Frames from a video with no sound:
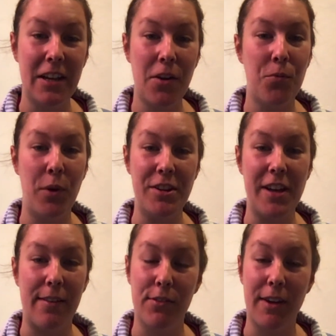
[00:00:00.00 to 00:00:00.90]
which
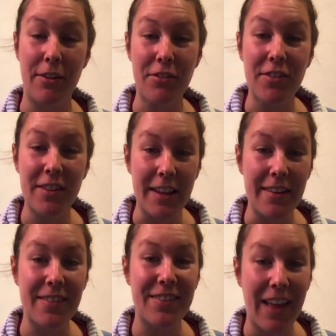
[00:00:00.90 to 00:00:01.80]
have around
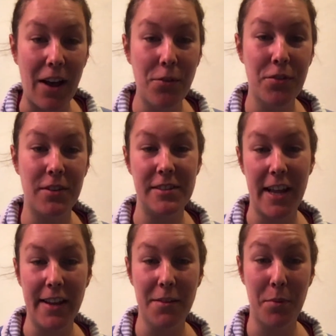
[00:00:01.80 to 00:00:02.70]
6,000
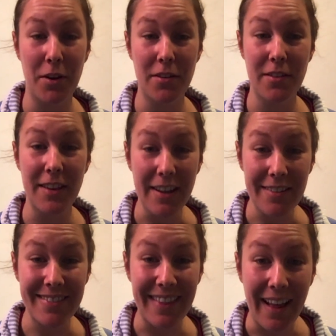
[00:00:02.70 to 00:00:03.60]
taste buds.
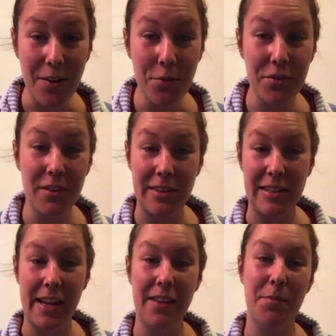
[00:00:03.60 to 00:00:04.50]
6,000
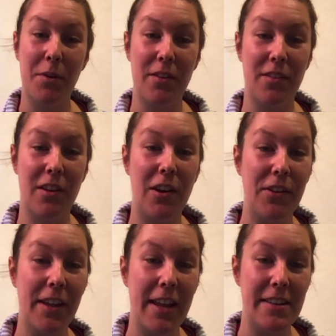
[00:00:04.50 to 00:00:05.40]
taste buds
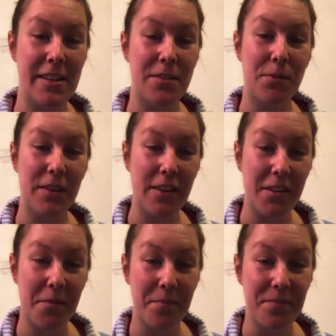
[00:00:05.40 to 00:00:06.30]
located within them.
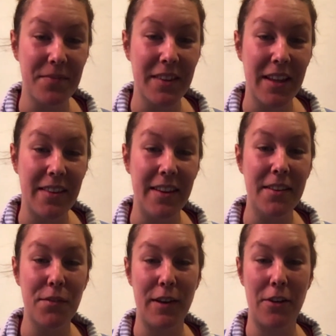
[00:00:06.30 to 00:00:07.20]
These are
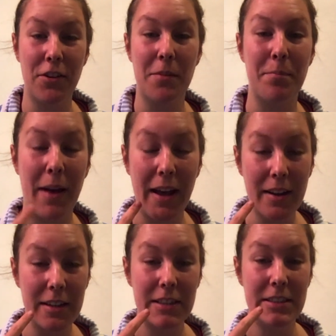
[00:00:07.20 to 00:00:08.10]
found at the
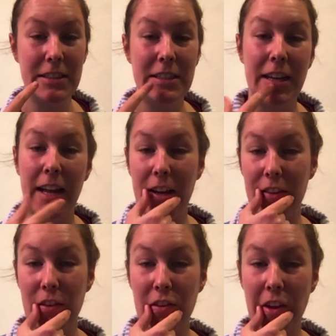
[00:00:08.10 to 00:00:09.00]
back and at the
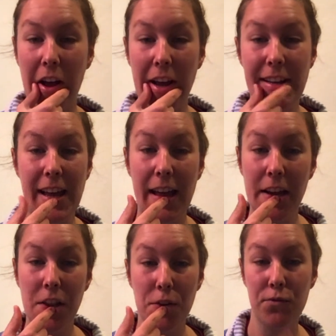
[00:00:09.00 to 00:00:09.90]
side and
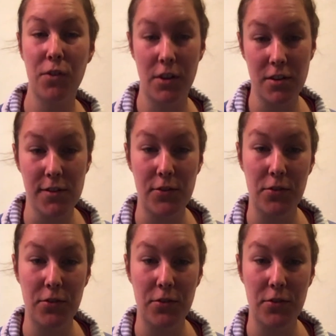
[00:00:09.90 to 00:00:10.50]
at the front of your